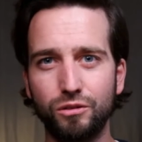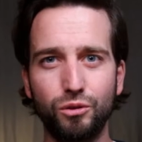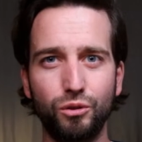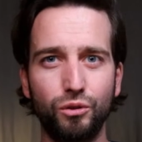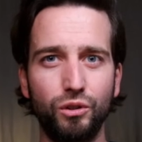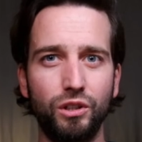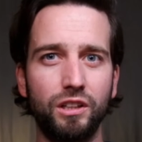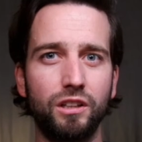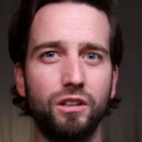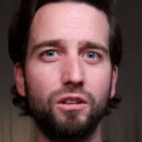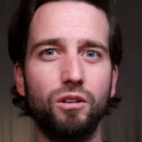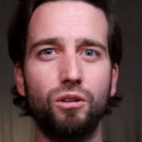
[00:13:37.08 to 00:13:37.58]

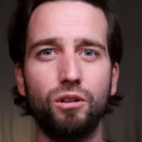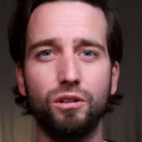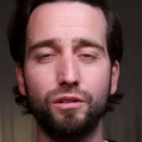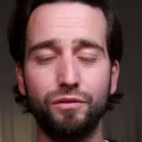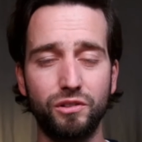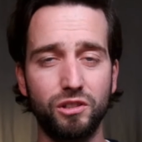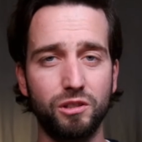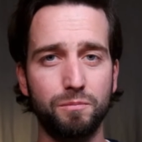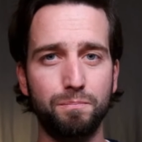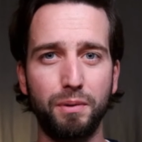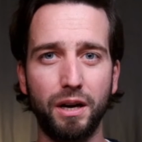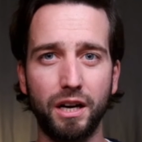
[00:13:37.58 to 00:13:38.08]
doing all of
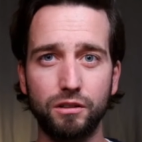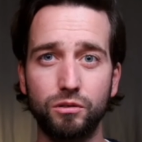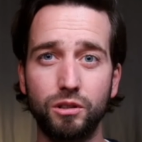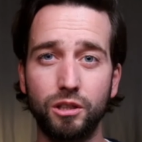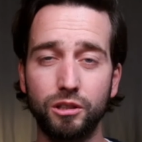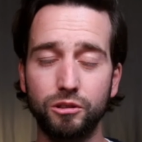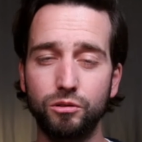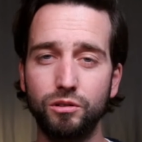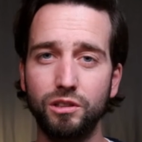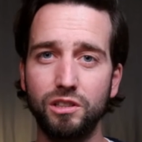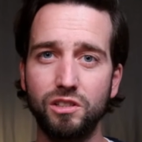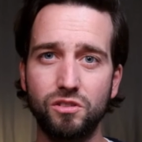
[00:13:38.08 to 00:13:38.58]
the
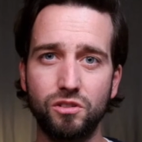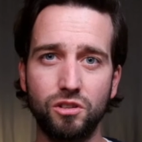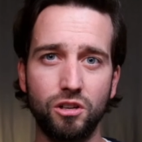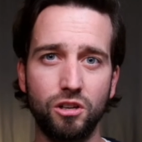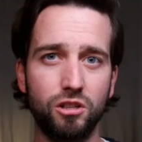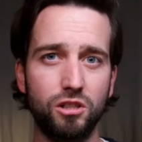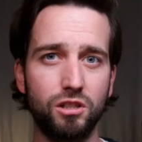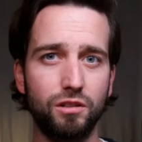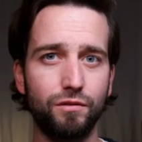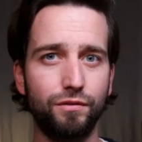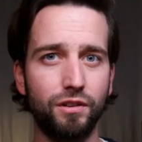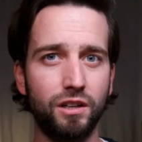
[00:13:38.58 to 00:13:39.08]
background
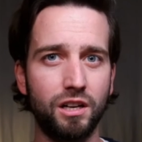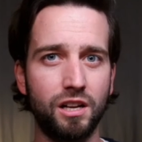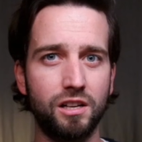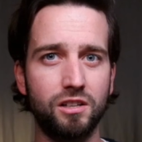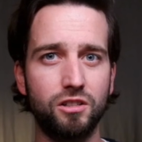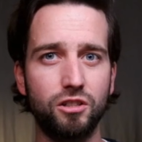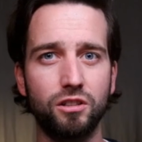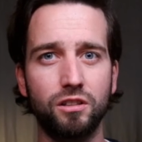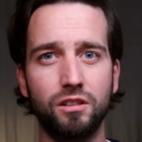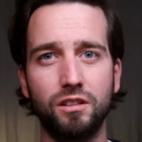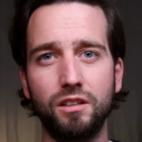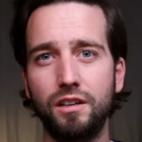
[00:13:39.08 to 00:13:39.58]
research, the
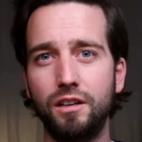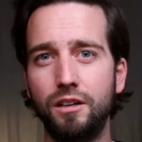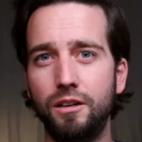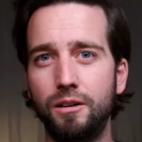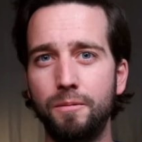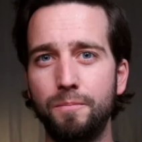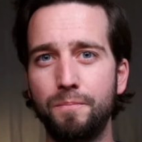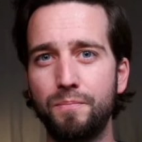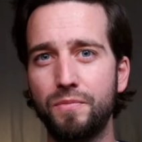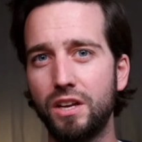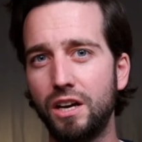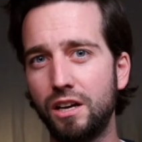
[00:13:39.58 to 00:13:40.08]
financial
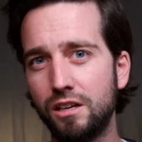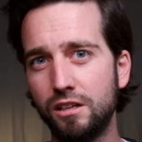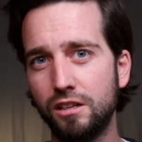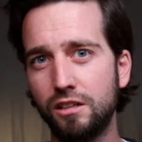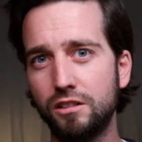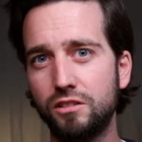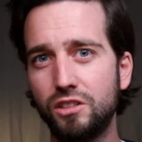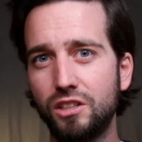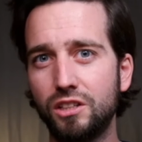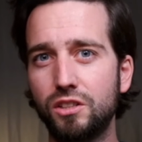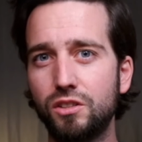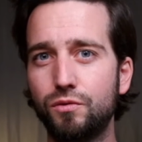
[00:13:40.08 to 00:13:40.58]

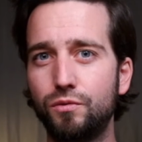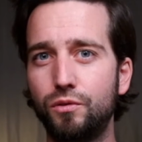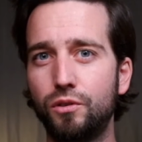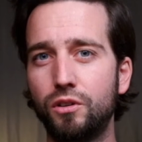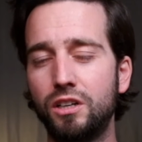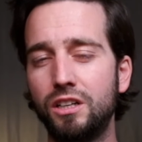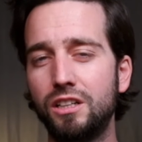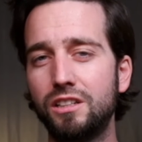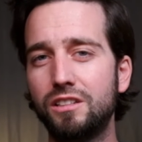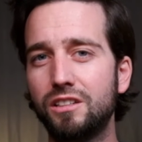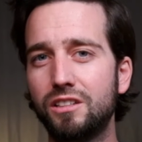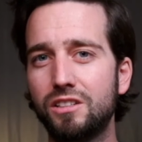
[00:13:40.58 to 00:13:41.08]
analytics
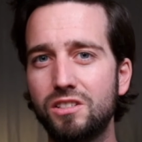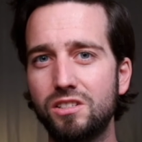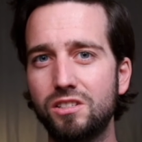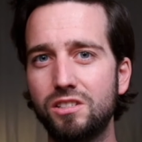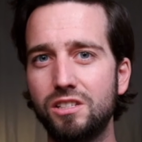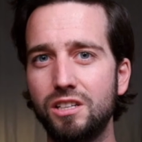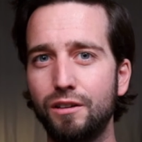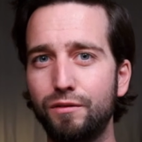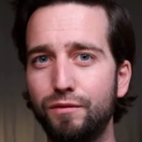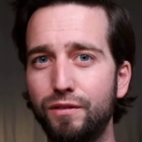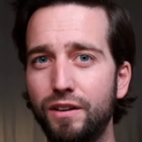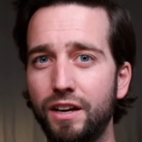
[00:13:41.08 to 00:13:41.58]
for it and
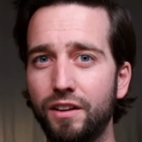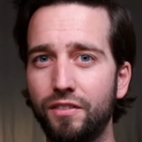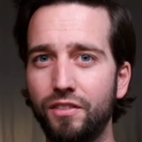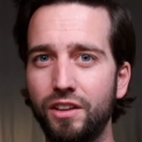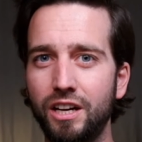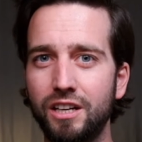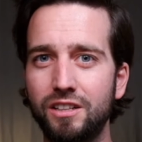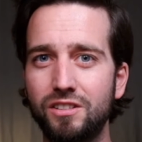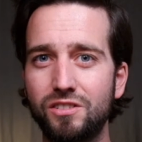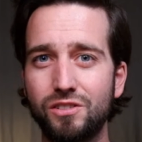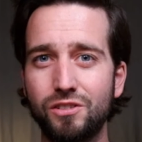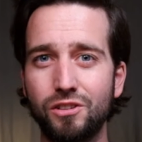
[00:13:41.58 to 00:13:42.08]
stuff like
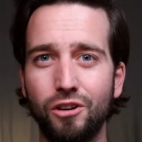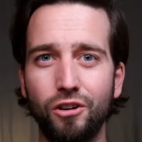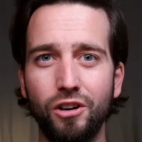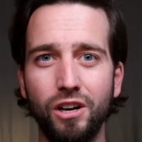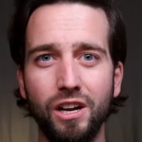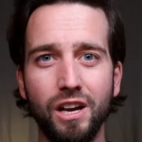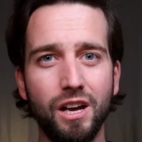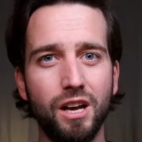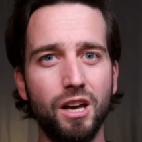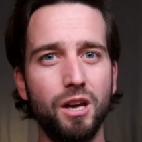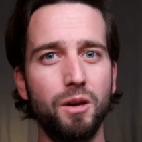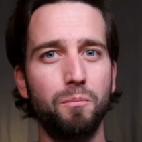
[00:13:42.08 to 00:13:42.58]
that.
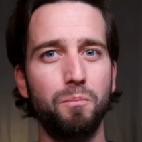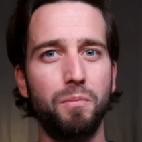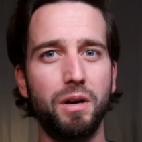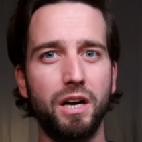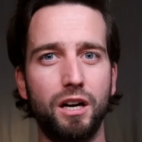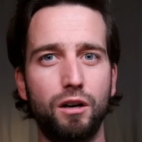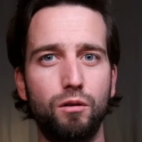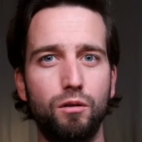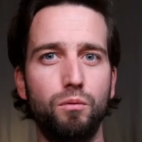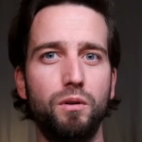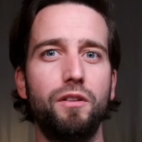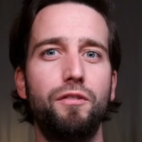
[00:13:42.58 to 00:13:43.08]
So
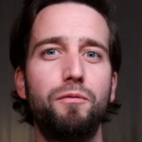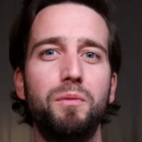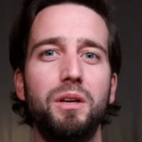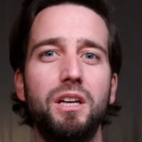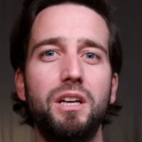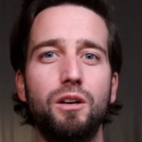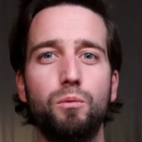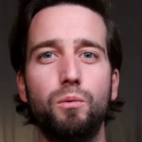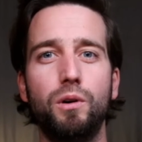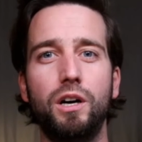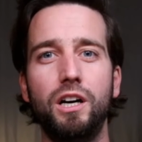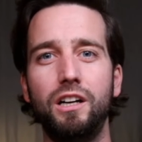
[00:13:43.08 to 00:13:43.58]
bear with
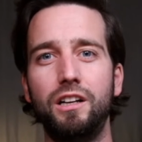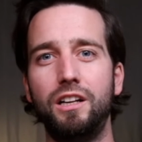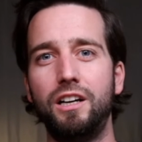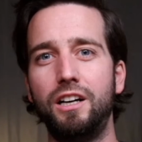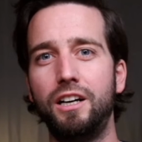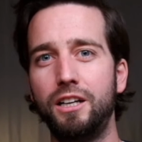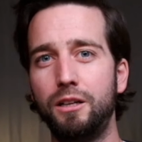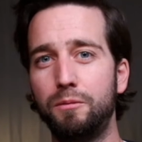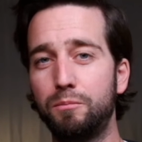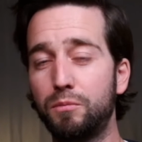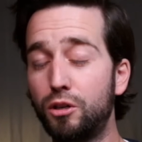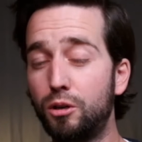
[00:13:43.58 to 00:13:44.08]
me while
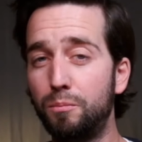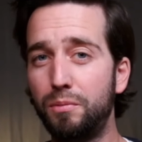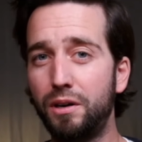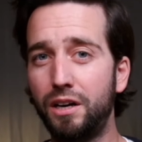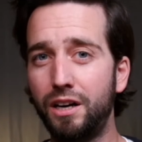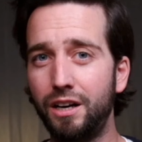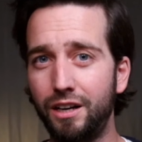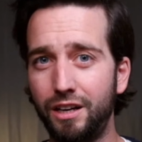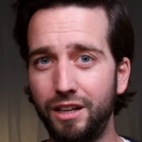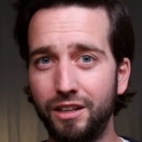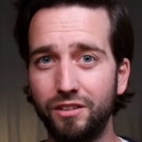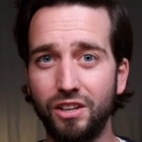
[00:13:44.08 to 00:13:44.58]
I am
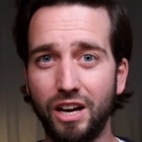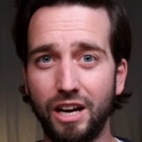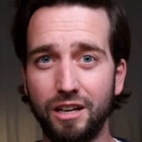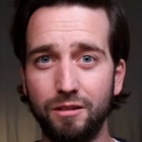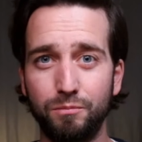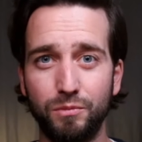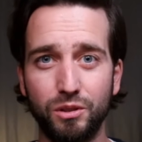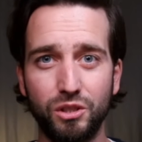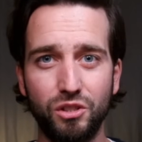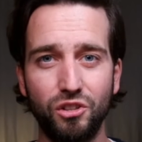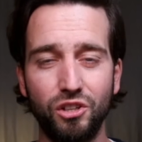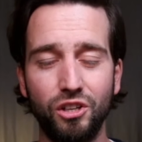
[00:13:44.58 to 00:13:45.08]
compiling
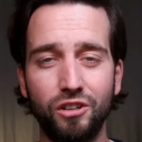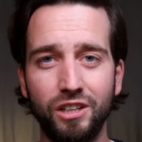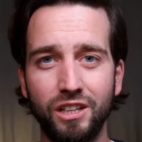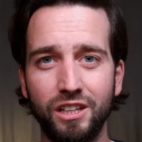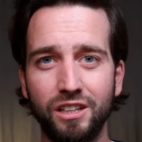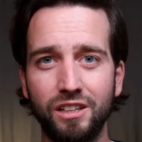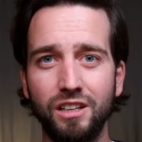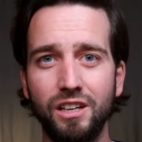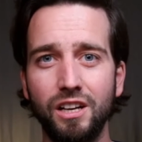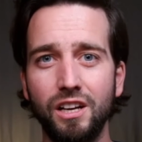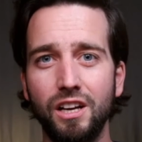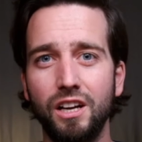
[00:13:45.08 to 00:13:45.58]
that
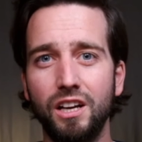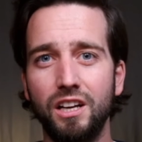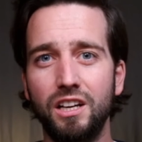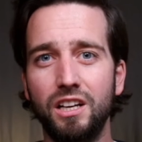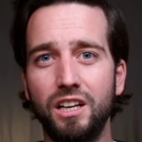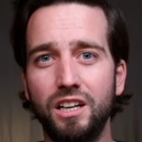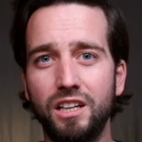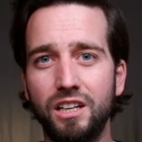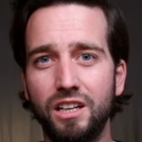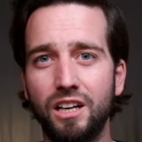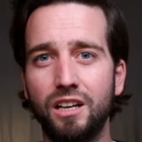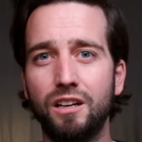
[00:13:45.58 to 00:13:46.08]
material.
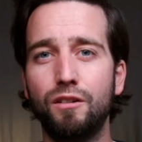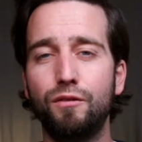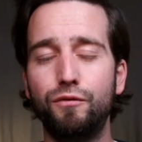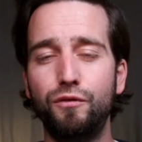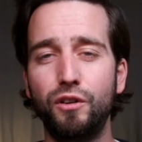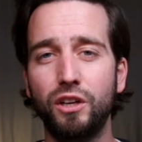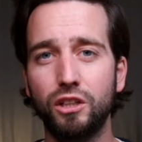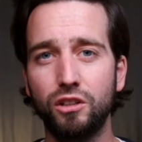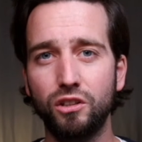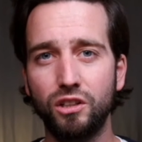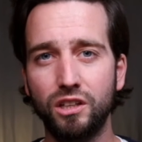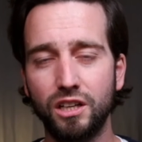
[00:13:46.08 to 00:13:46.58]
And then
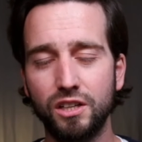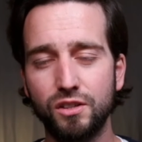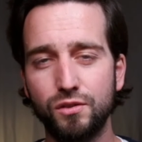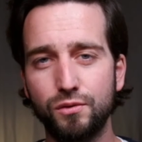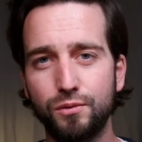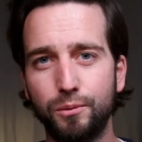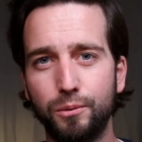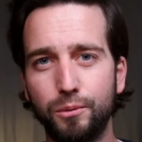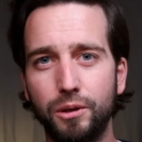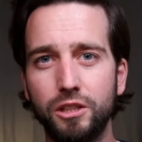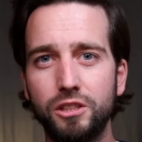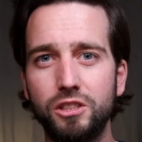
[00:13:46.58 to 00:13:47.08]
thank you guys
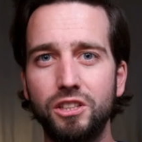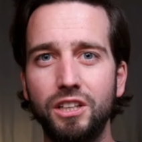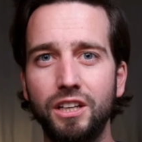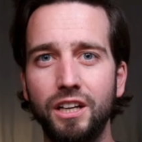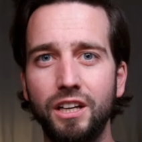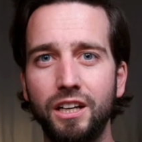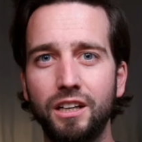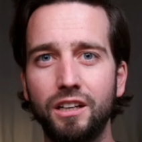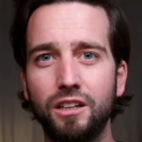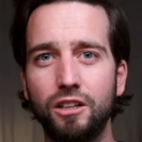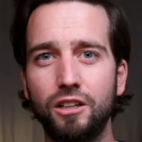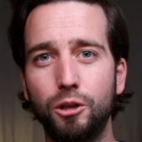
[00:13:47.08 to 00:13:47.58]
for
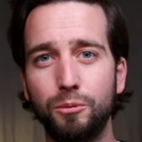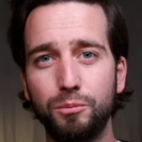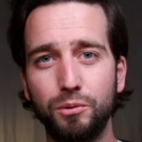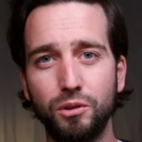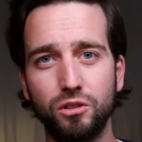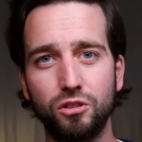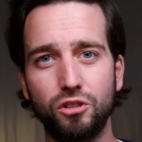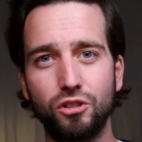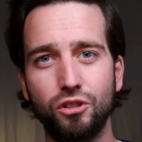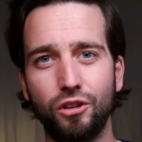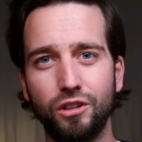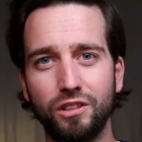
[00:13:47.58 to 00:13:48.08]
watching. Hope
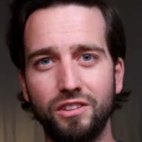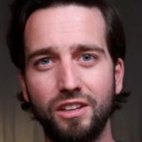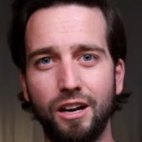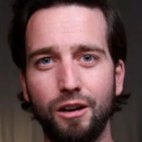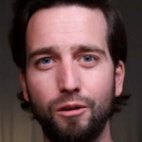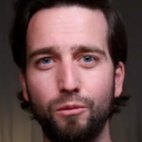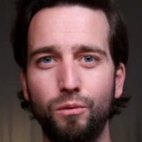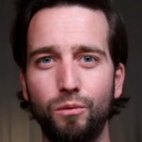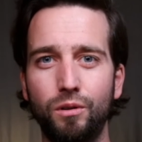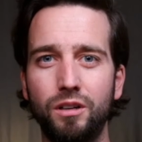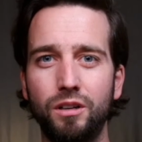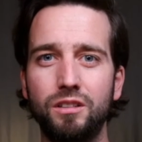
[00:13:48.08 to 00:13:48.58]
you enjoyed
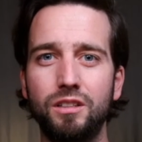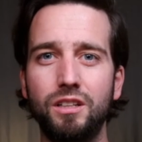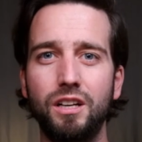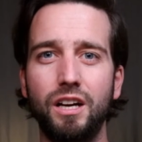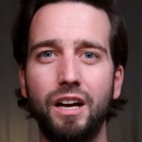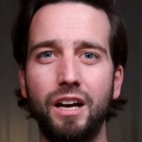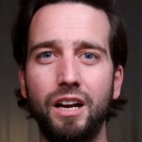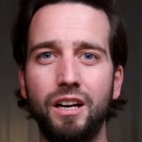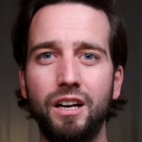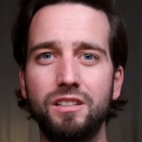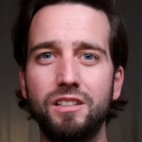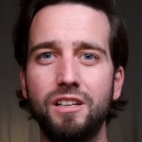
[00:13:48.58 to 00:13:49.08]
that one,
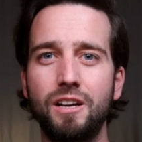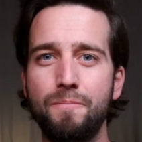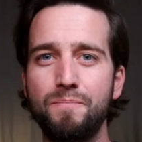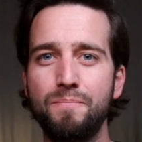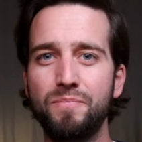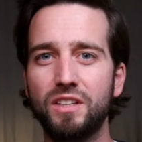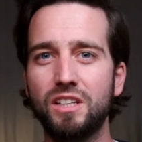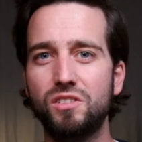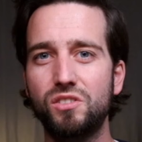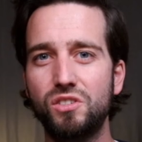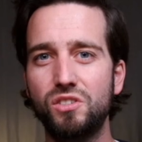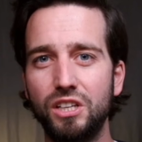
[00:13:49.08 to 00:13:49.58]
and
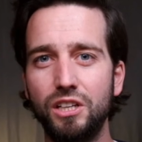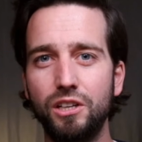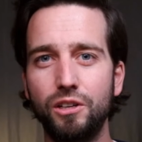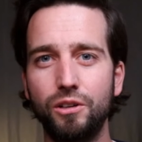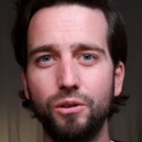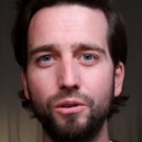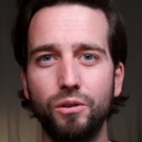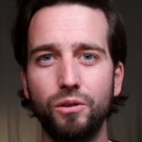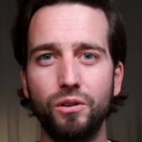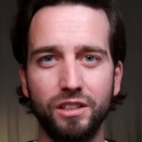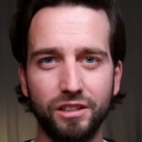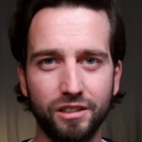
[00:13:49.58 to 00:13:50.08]
see
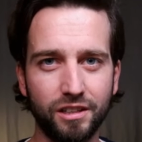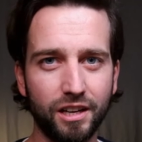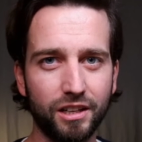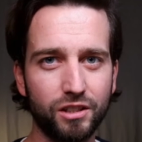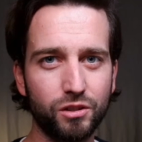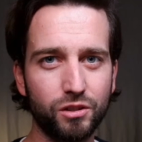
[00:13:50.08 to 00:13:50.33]
you in the